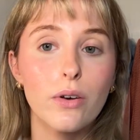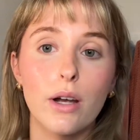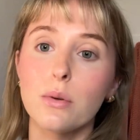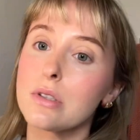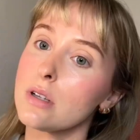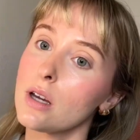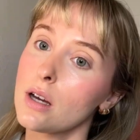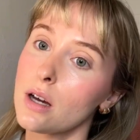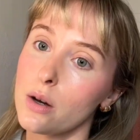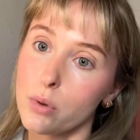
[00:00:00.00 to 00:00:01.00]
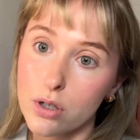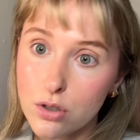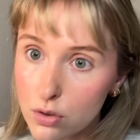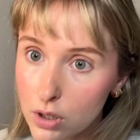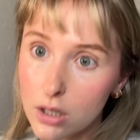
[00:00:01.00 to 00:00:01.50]
and I was like, I want to
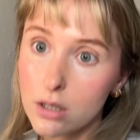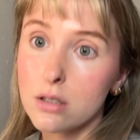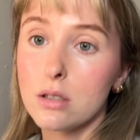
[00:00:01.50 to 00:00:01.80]
do this.